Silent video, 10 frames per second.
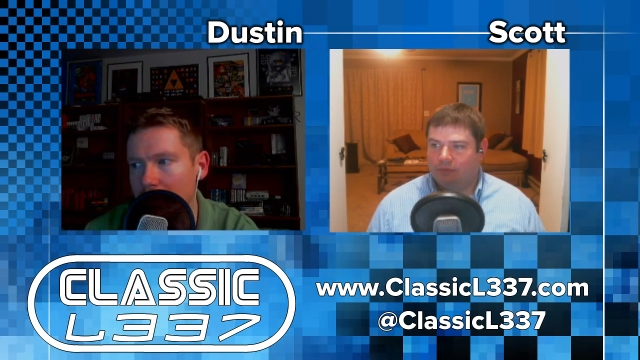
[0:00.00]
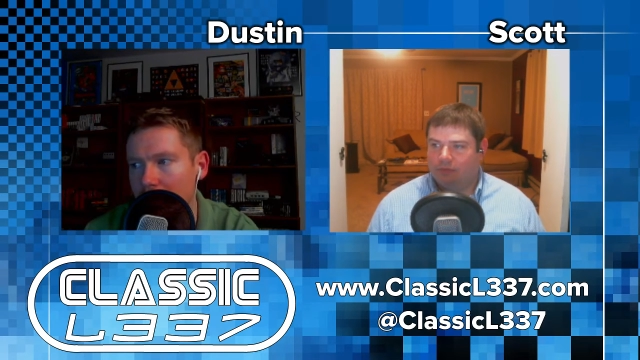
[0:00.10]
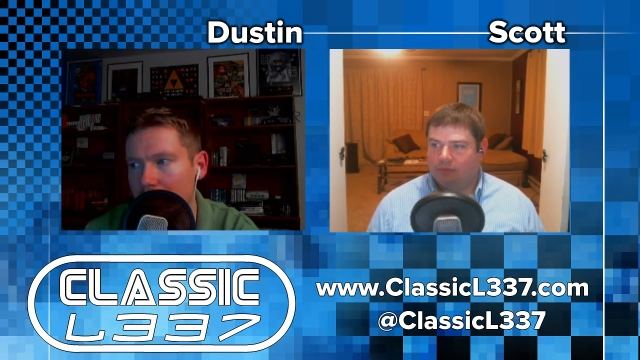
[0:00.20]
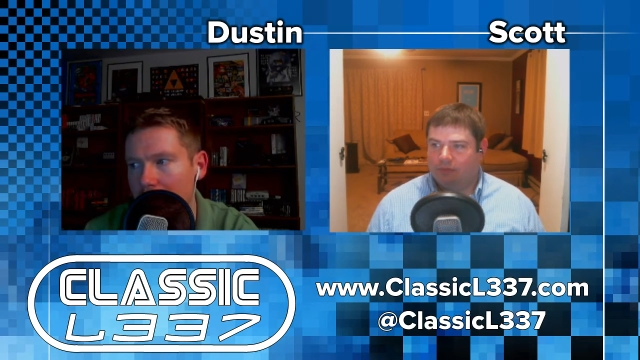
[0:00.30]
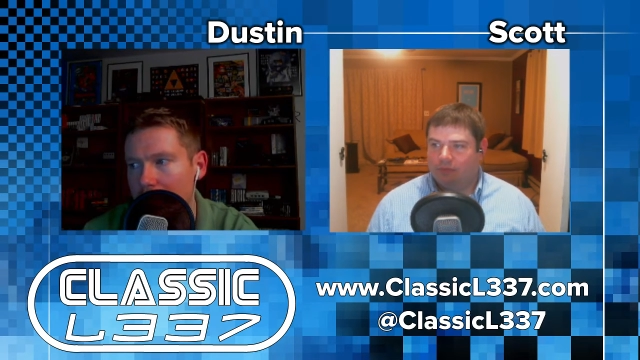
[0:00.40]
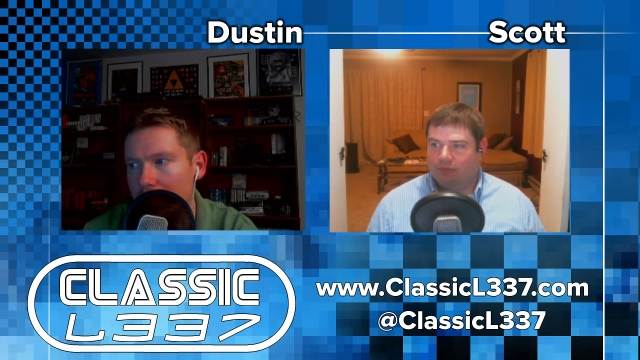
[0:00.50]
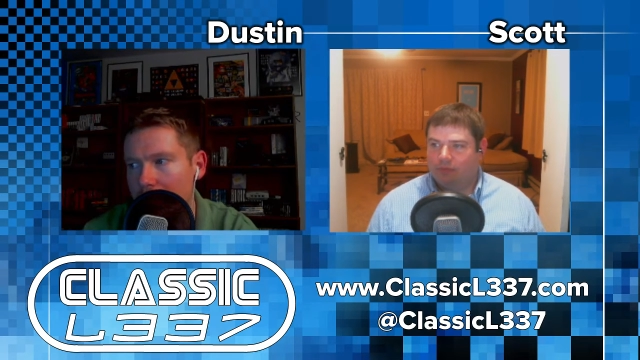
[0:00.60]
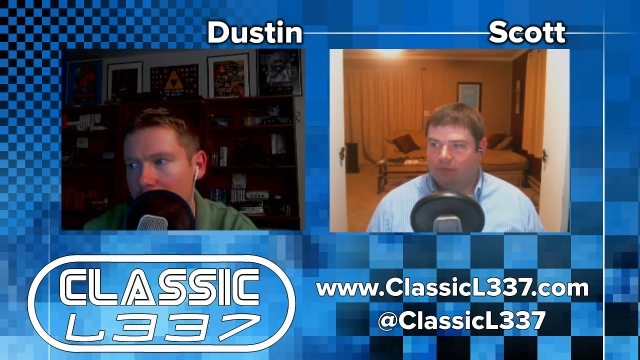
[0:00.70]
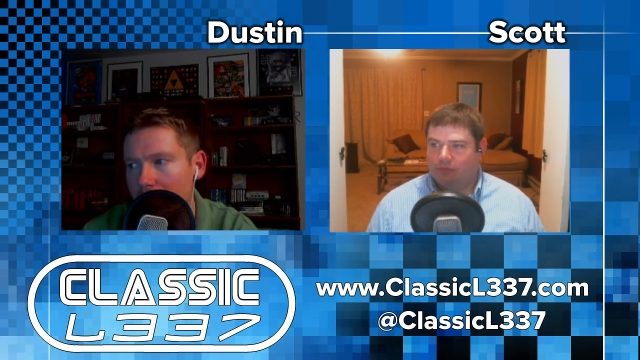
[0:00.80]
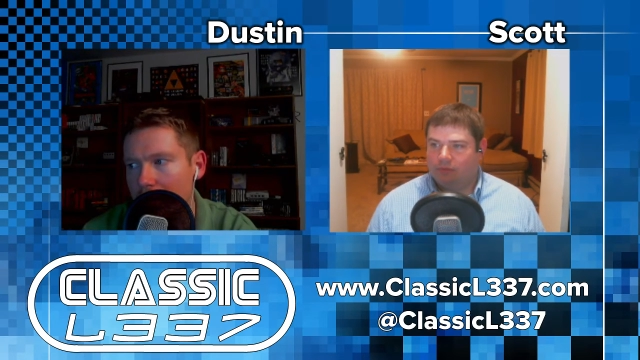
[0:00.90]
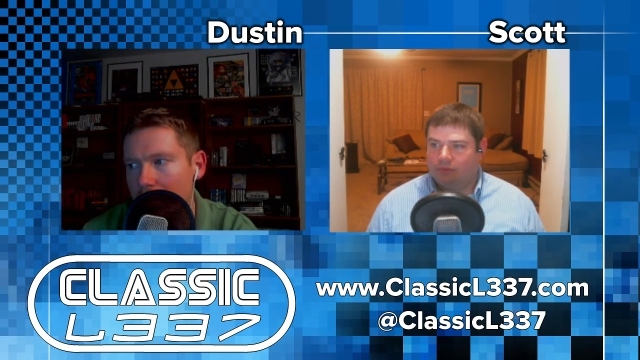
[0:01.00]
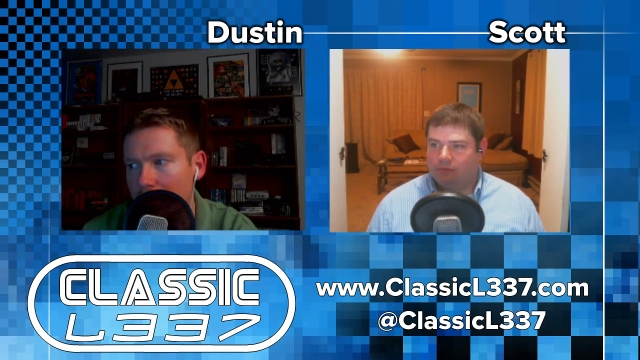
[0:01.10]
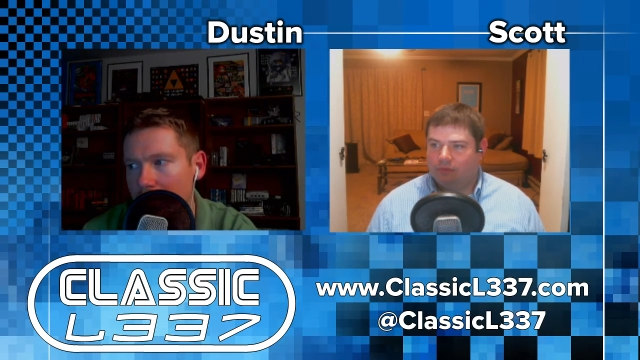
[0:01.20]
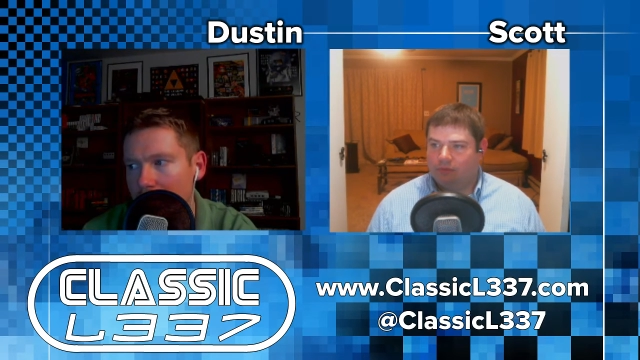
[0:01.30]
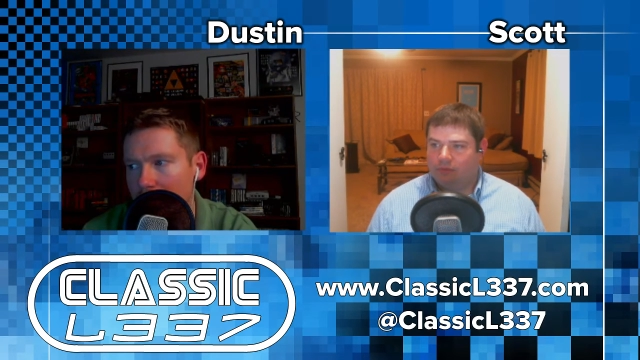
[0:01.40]

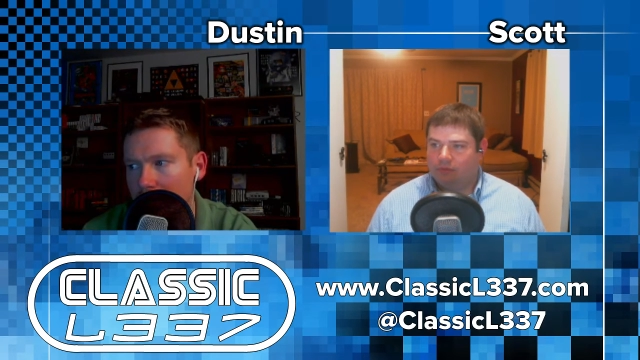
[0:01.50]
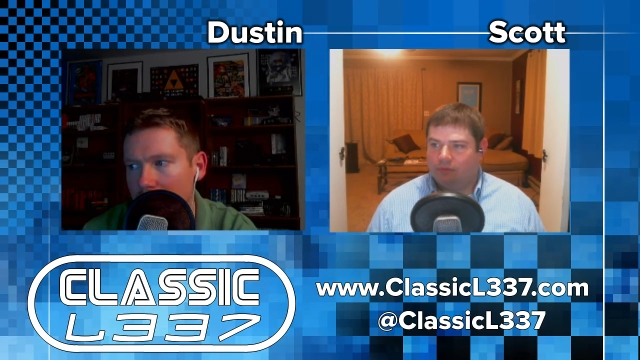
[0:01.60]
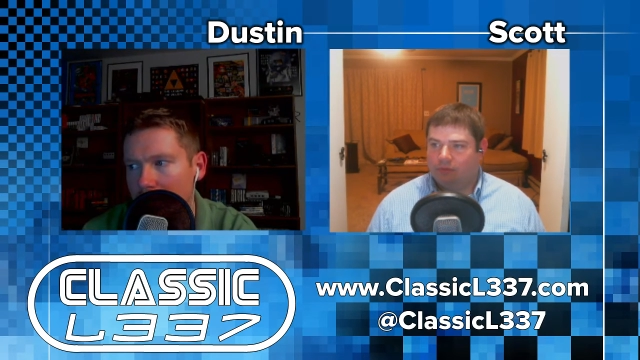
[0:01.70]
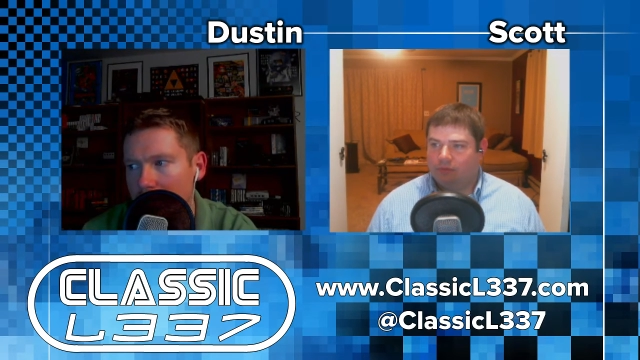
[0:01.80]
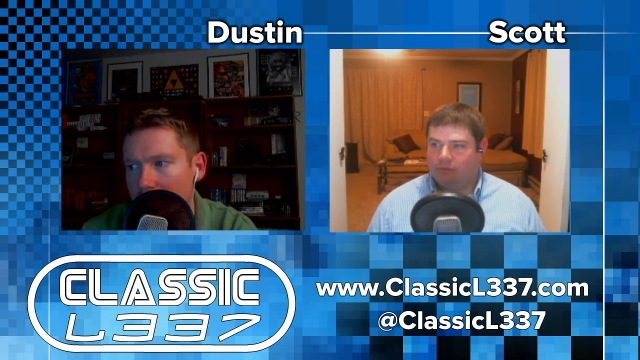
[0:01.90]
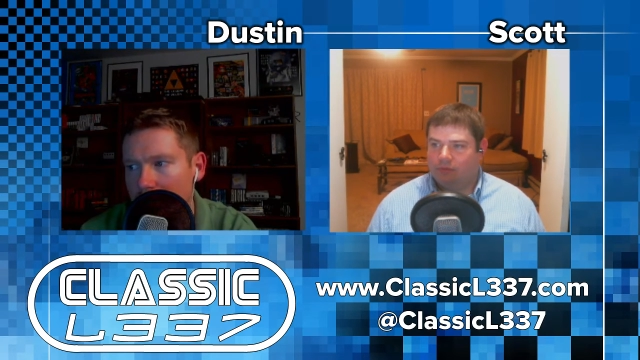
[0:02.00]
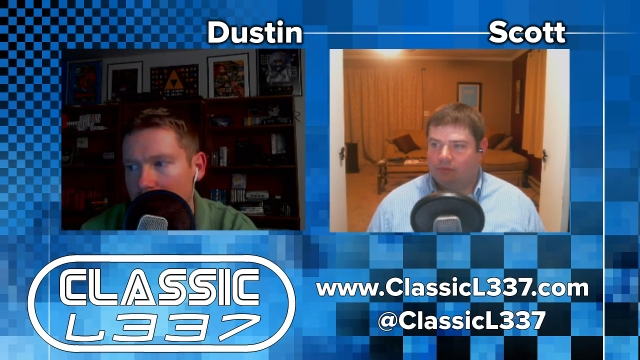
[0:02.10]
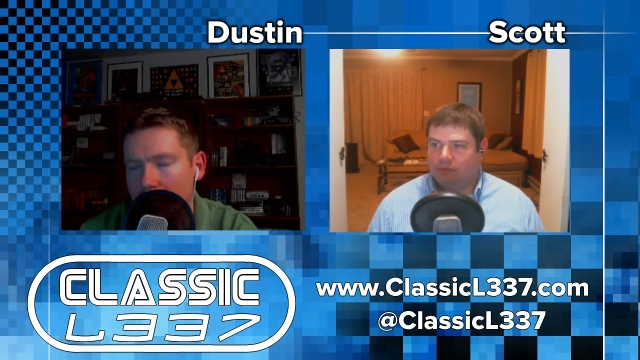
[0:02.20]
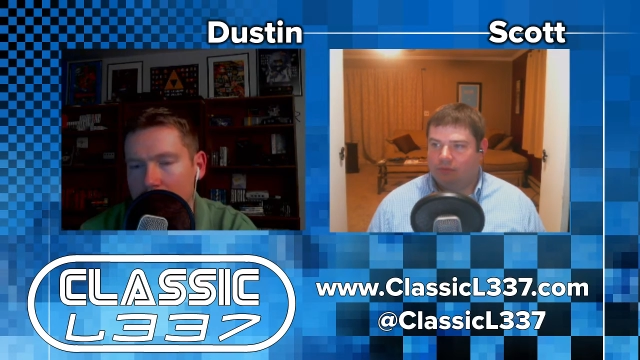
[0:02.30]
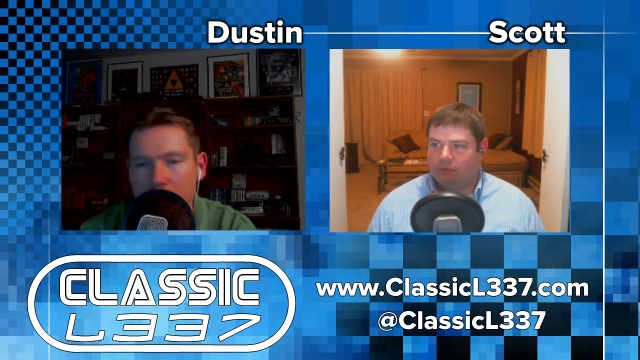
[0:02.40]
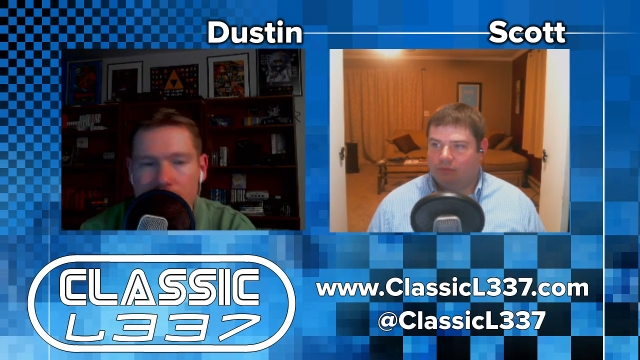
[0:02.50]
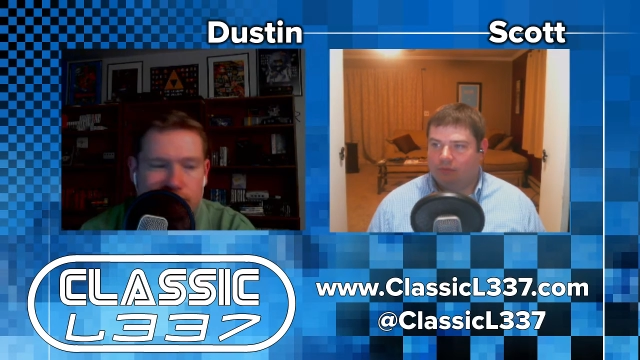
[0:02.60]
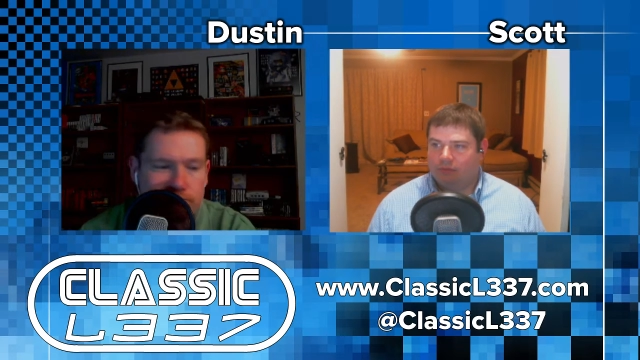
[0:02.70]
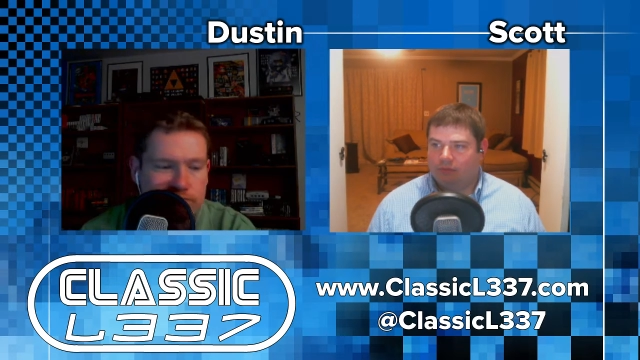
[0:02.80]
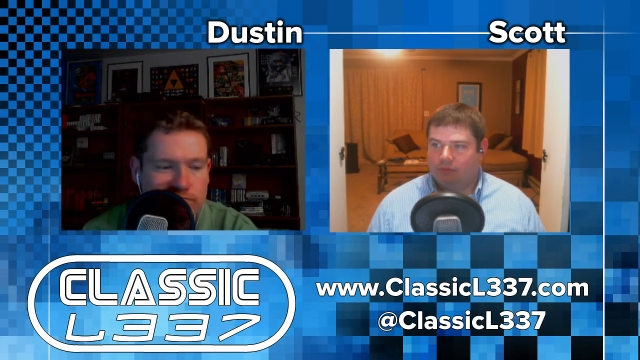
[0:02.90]

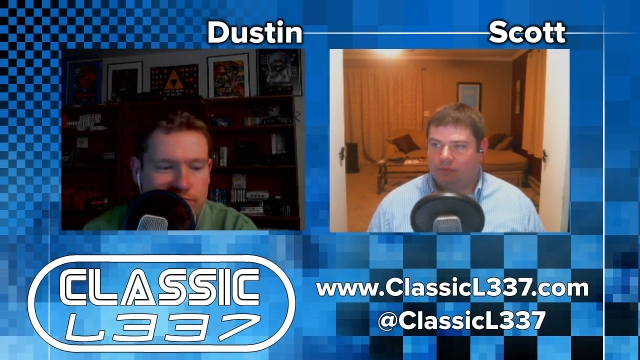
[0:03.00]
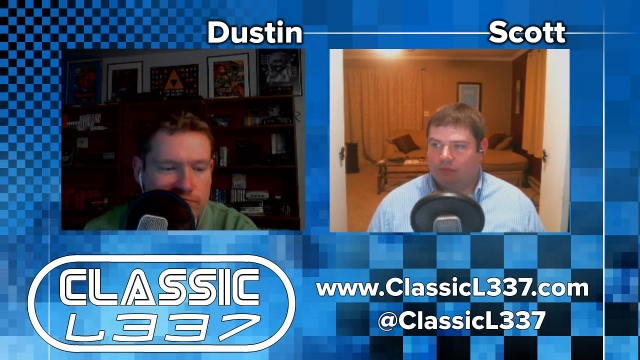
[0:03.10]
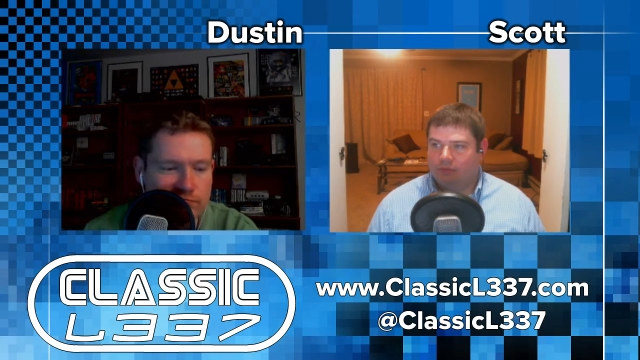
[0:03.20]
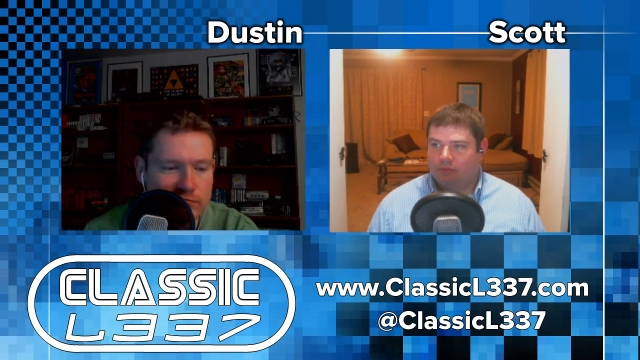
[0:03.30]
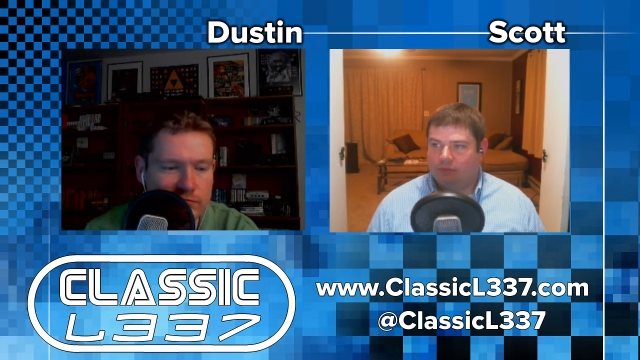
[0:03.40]
No one is speaking in this clip.